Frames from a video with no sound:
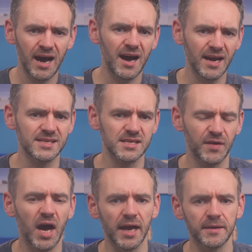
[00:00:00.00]
height of
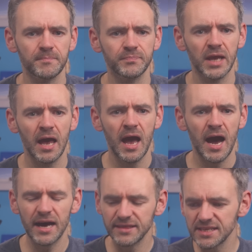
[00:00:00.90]
eye.
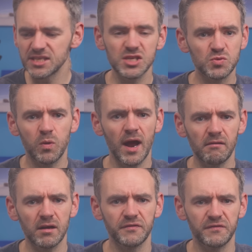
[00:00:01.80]
And this is
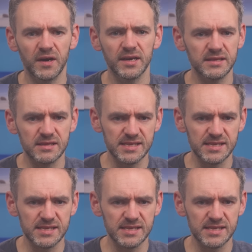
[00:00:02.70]
where I find